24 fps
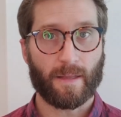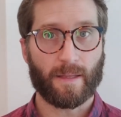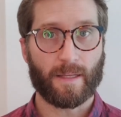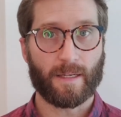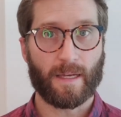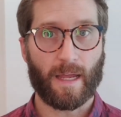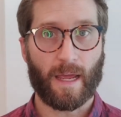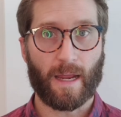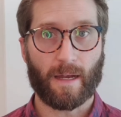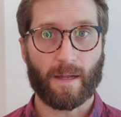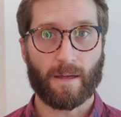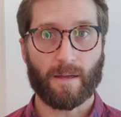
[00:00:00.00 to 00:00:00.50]
on the
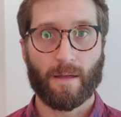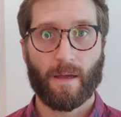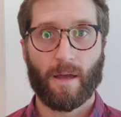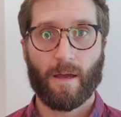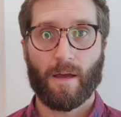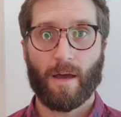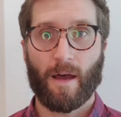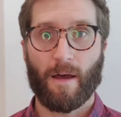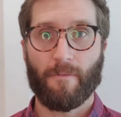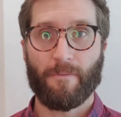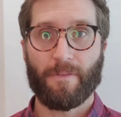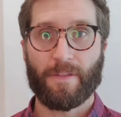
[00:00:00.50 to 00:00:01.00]
data
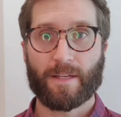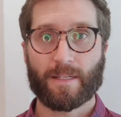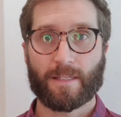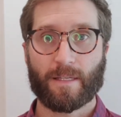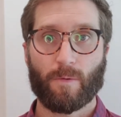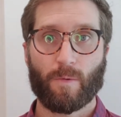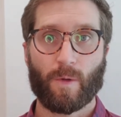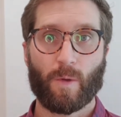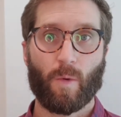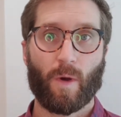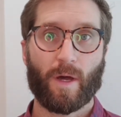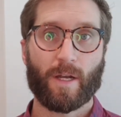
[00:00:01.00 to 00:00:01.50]
of things
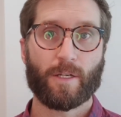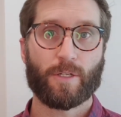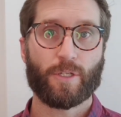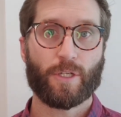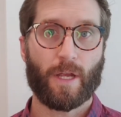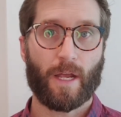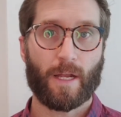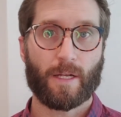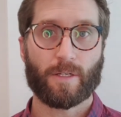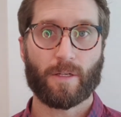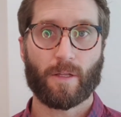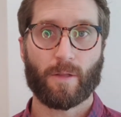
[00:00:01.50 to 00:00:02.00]
that we want to
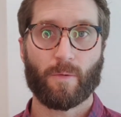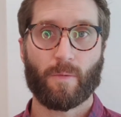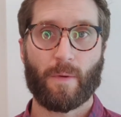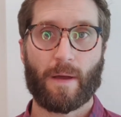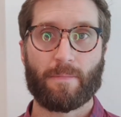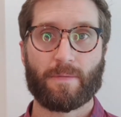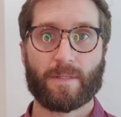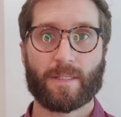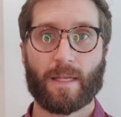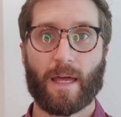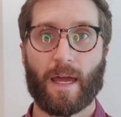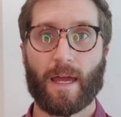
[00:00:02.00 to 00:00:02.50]
change on the
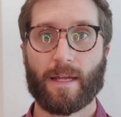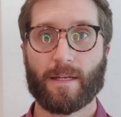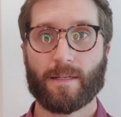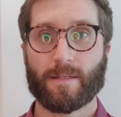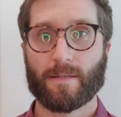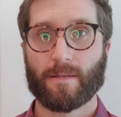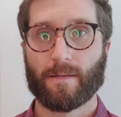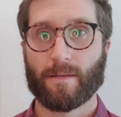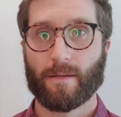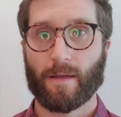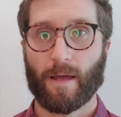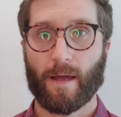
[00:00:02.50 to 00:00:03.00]
website
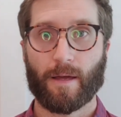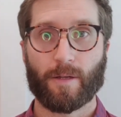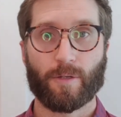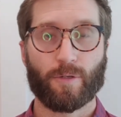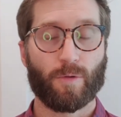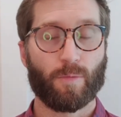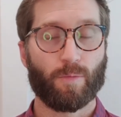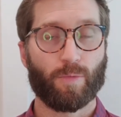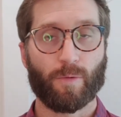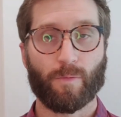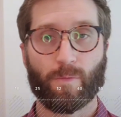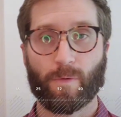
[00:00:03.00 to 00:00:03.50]

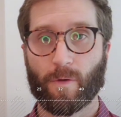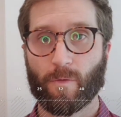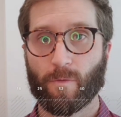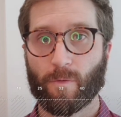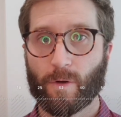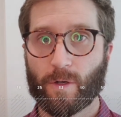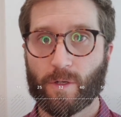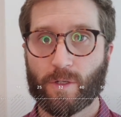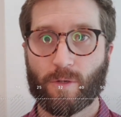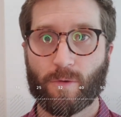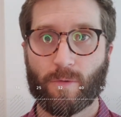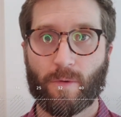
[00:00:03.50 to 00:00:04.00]
to improve
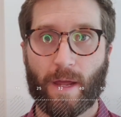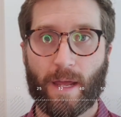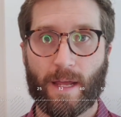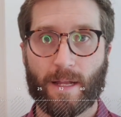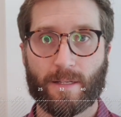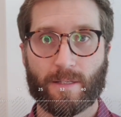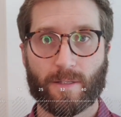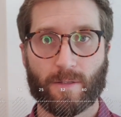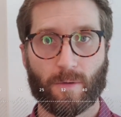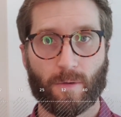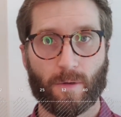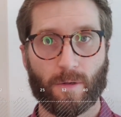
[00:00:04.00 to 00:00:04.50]
conversion
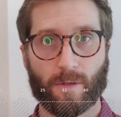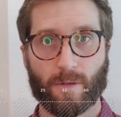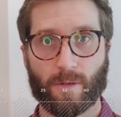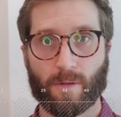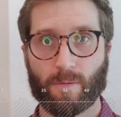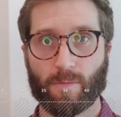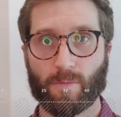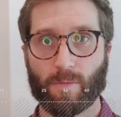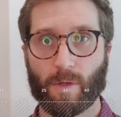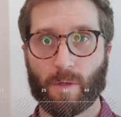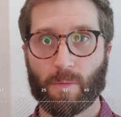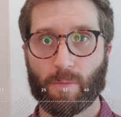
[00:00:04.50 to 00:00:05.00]
rates or
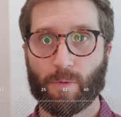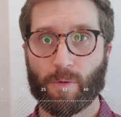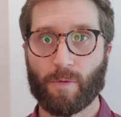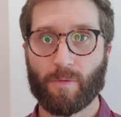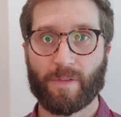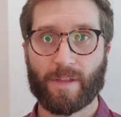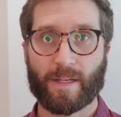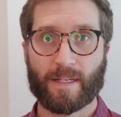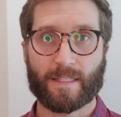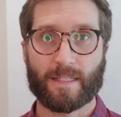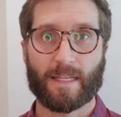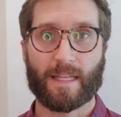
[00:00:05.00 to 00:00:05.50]
improve
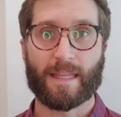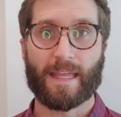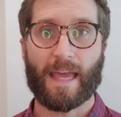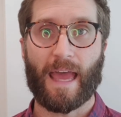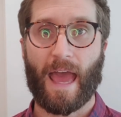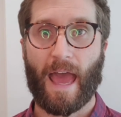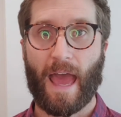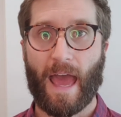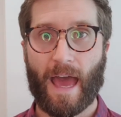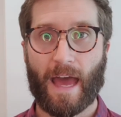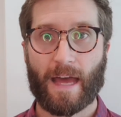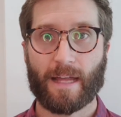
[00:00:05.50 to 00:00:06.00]
things in the
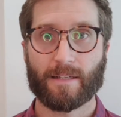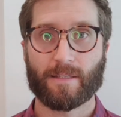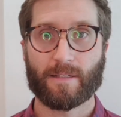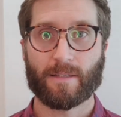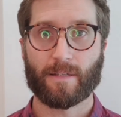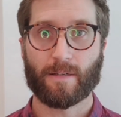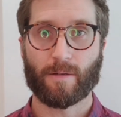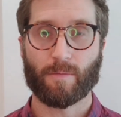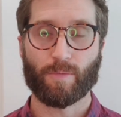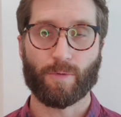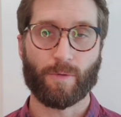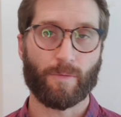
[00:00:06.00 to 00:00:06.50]

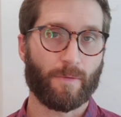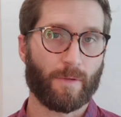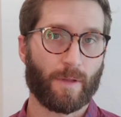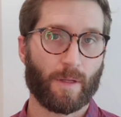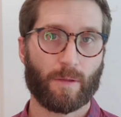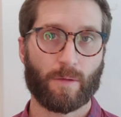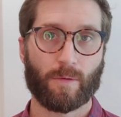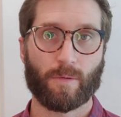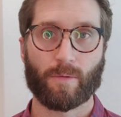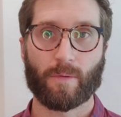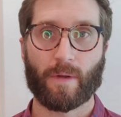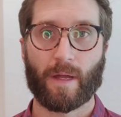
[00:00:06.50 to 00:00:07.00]
ads, to improve
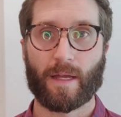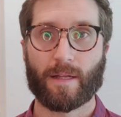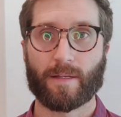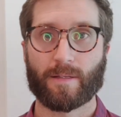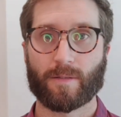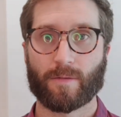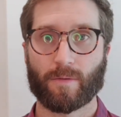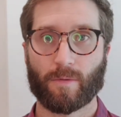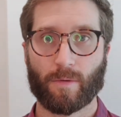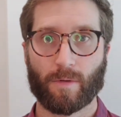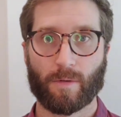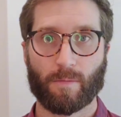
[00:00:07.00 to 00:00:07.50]
click-through
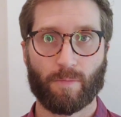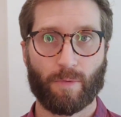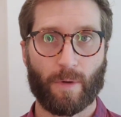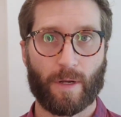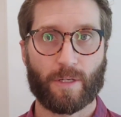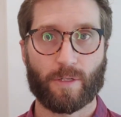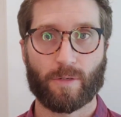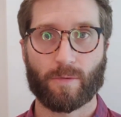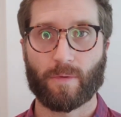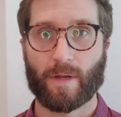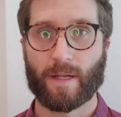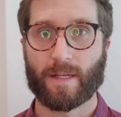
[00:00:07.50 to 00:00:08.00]
rates or
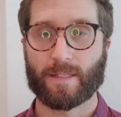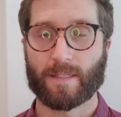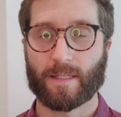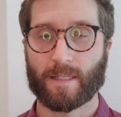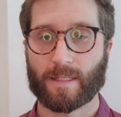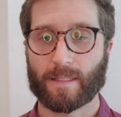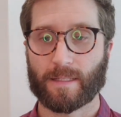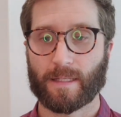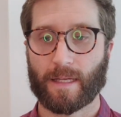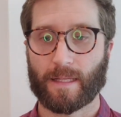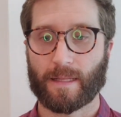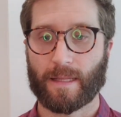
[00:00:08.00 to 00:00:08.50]
impression rates,
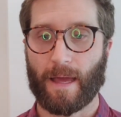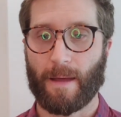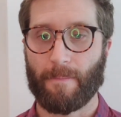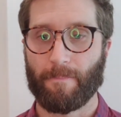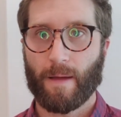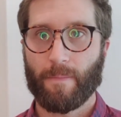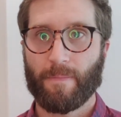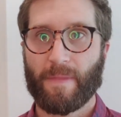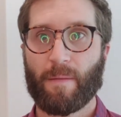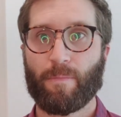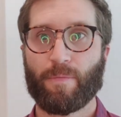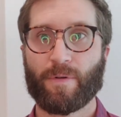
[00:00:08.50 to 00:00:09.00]
things like that.
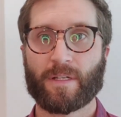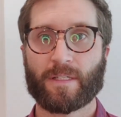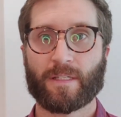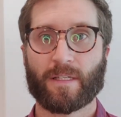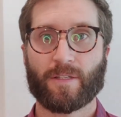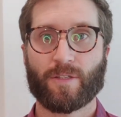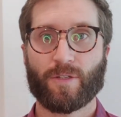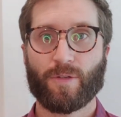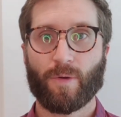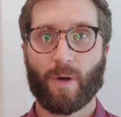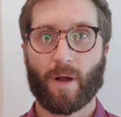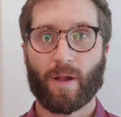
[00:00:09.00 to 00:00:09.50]
That brings
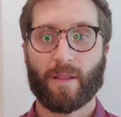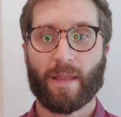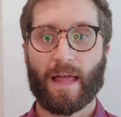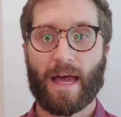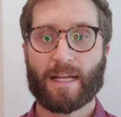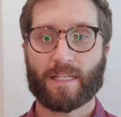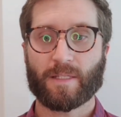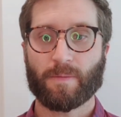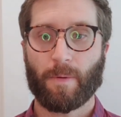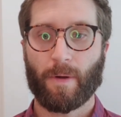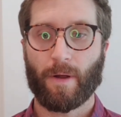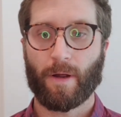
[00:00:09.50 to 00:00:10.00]
us to our
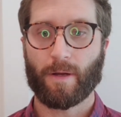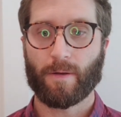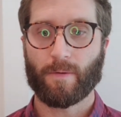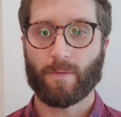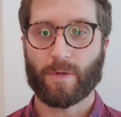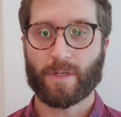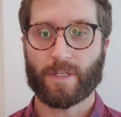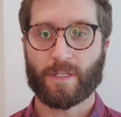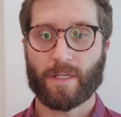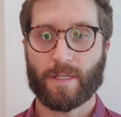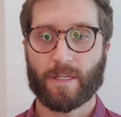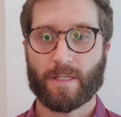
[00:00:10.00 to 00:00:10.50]
last part,
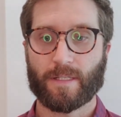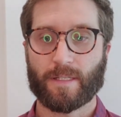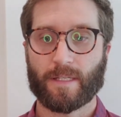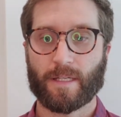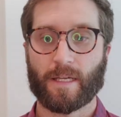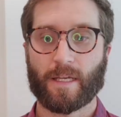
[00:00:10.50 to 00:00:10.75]
which is the